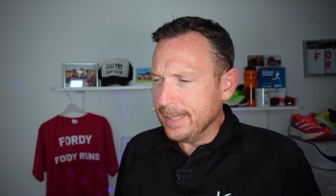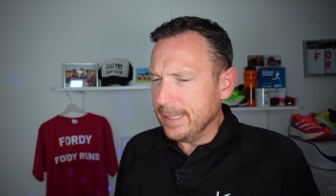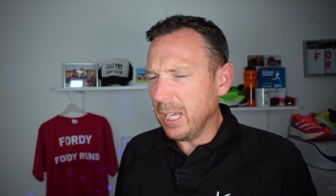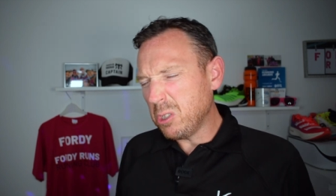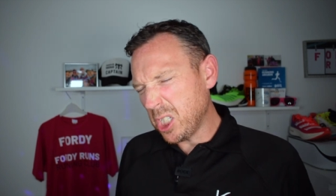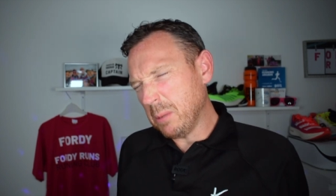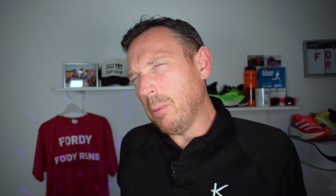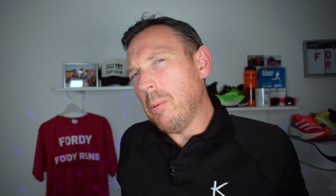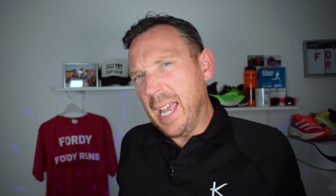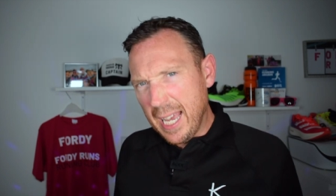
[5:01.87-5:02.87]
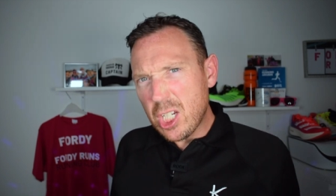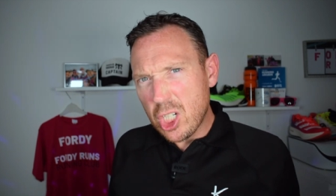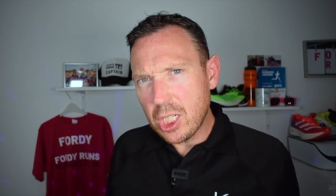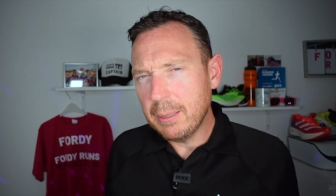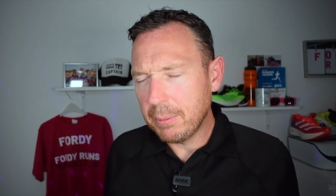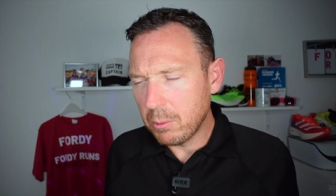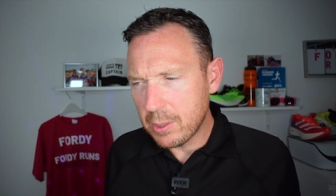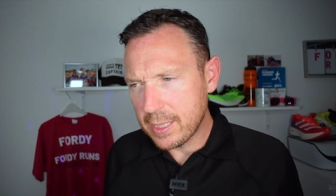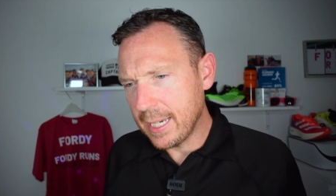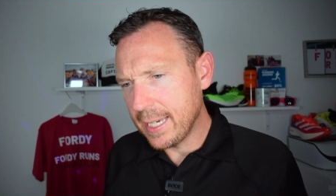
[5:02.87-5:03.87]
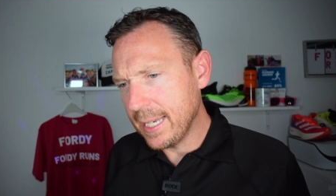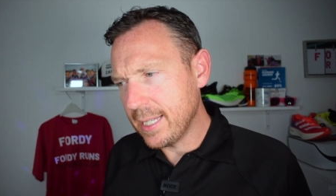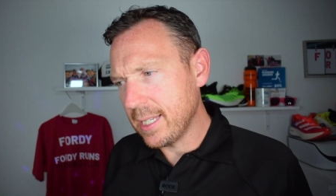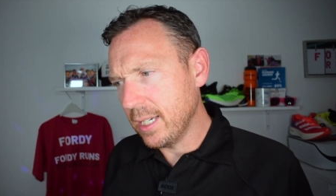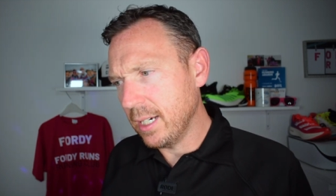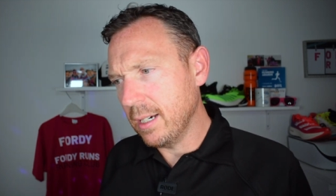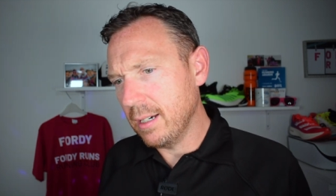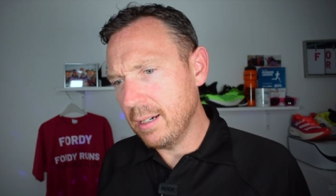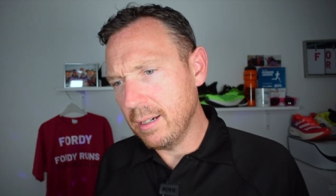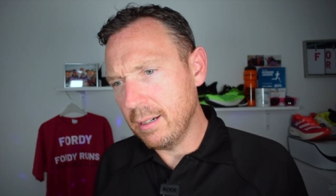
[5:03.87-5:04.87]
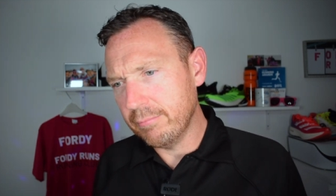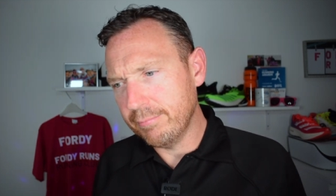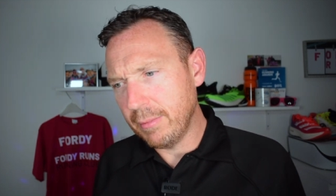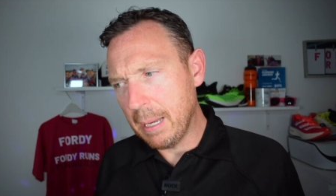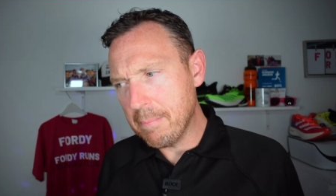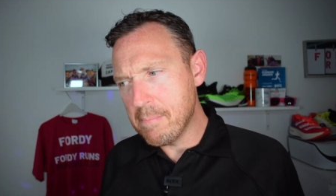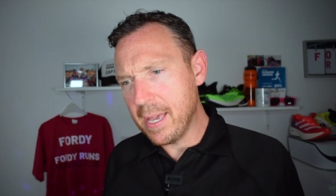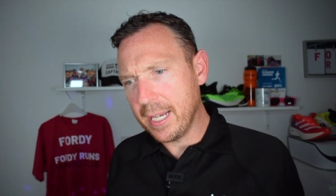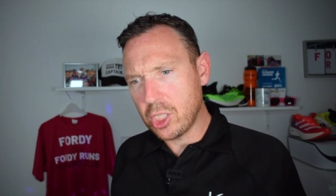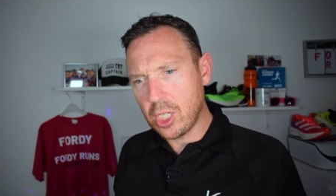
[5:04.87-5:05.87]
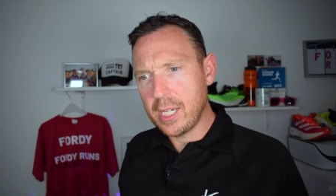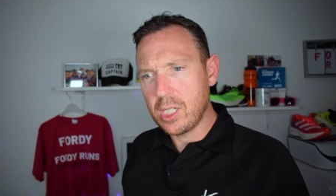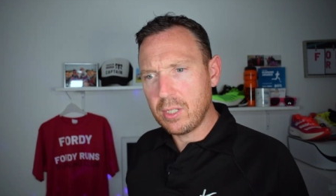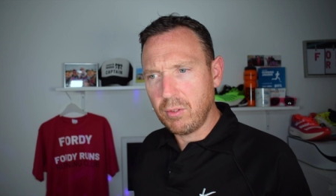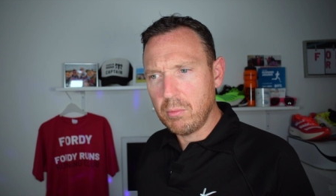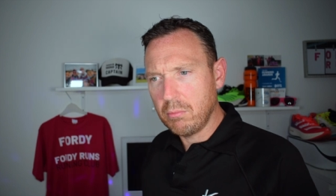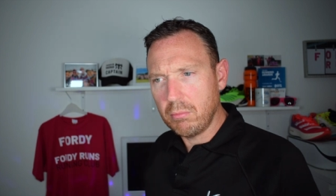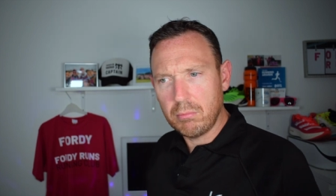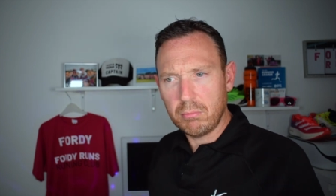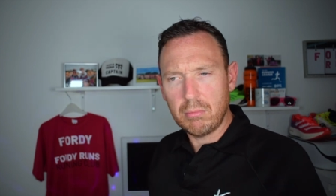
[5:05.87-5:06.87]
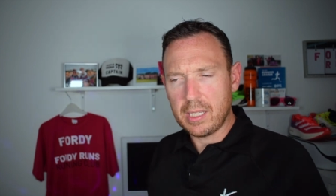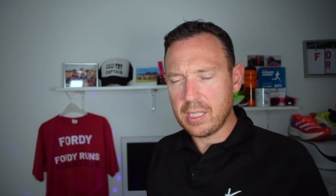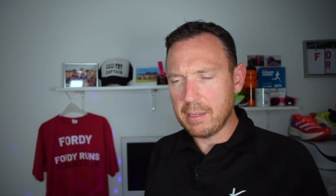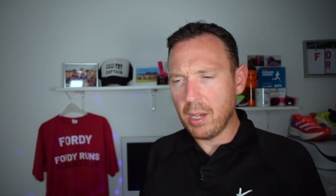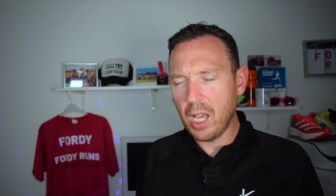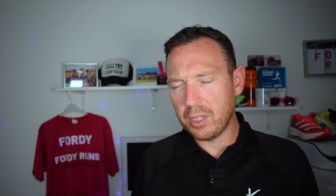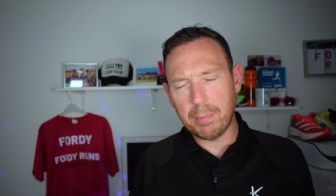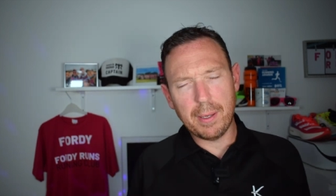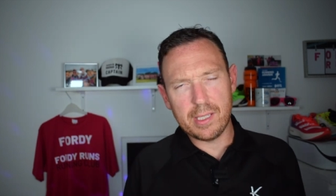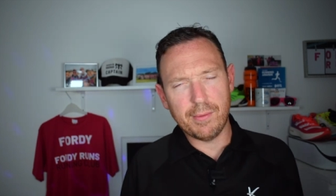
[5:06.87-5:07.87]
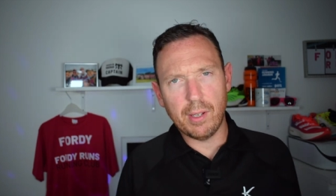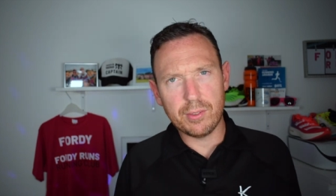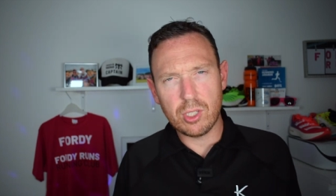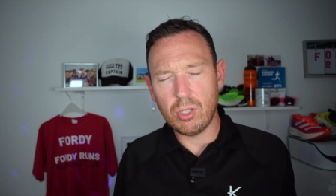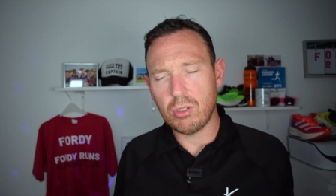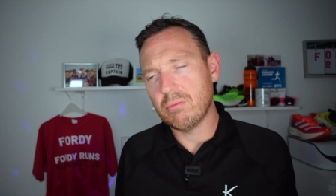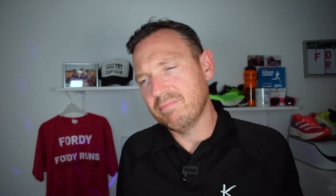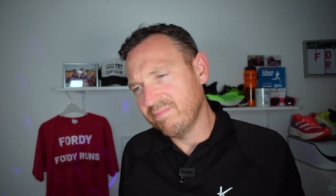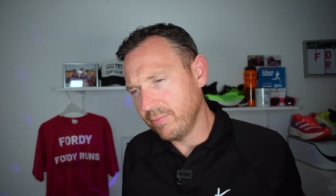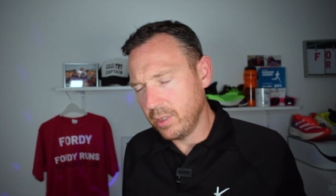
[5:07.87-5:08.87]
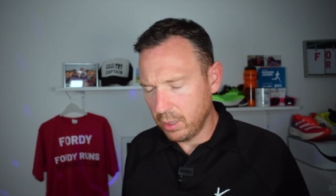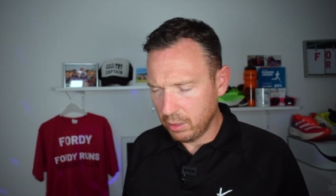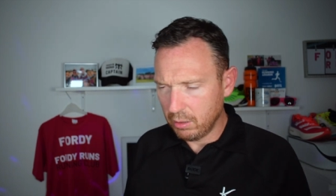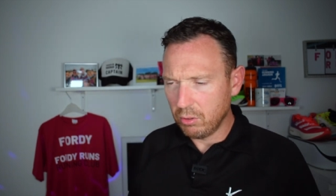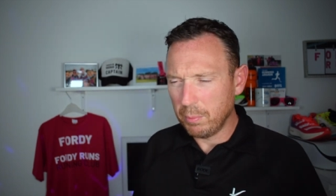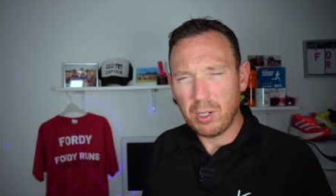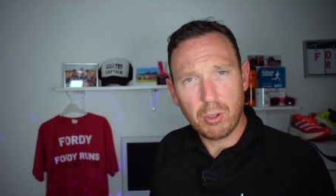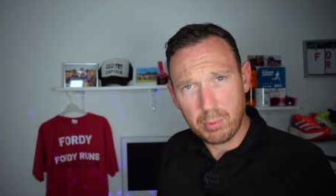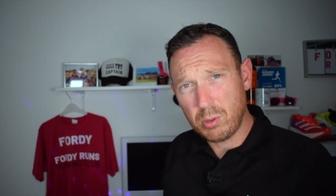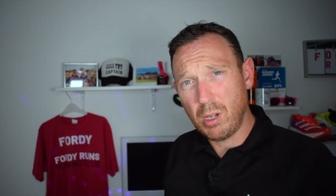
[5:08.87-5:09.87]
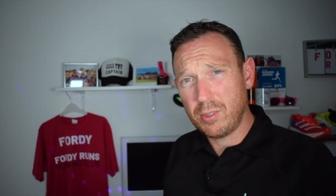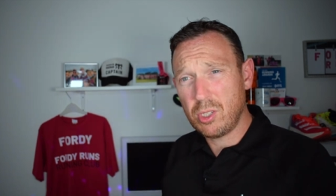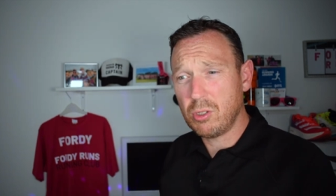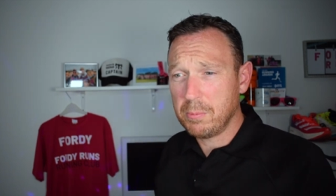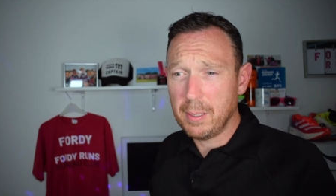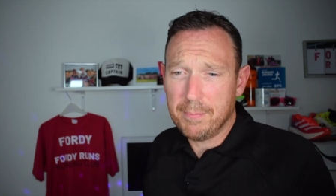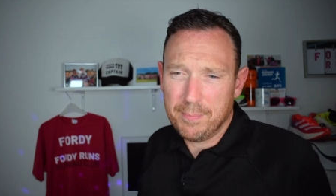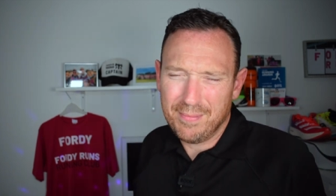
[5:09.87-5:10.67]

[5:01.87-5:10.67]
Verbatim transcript: noticeable-ish, but I wouldn't say it's um, a mega change from, let's say, my other pairs of Aftershokz. Uh, not being horrible to Aftershokz, but